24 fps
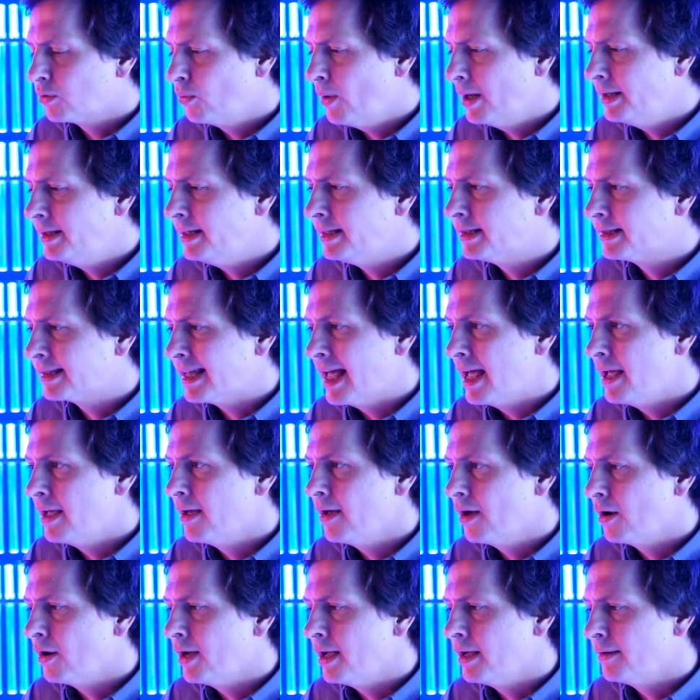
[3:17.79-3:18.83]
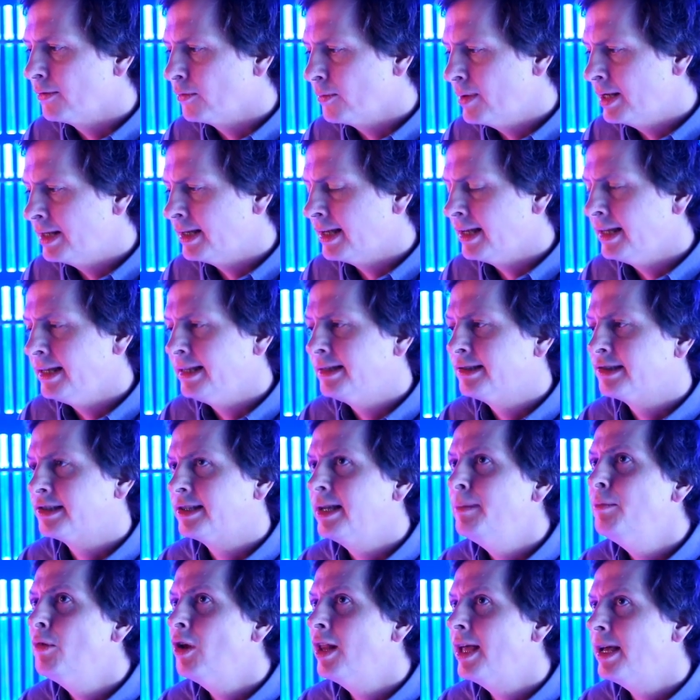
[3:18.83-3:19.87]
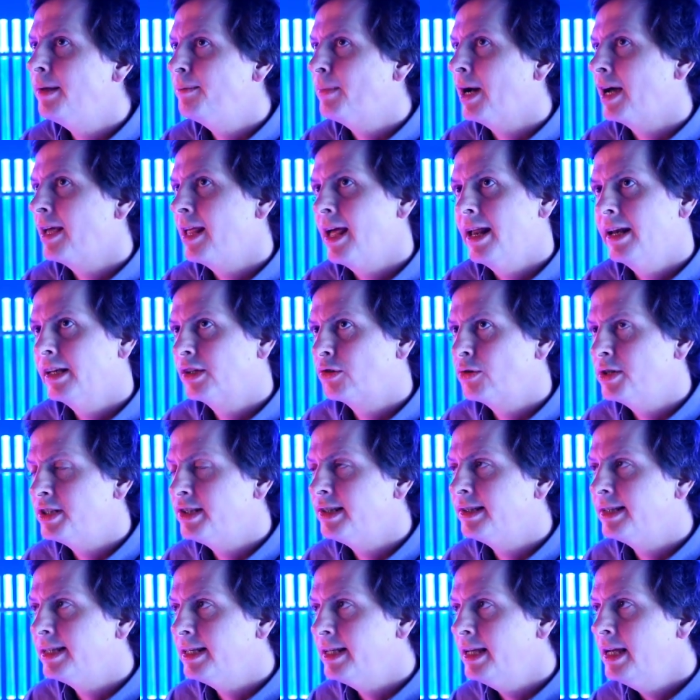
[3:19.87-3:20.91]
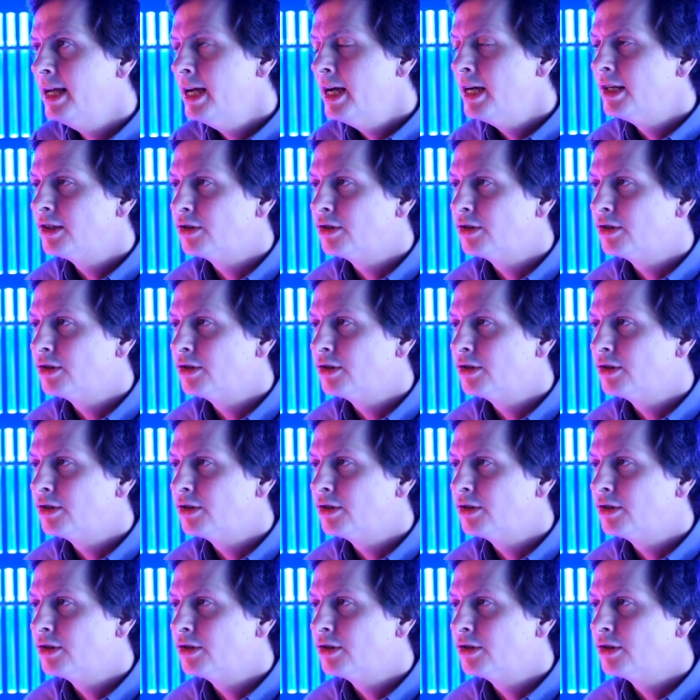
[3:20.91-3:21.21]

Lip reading: when it's stimulated by electricity,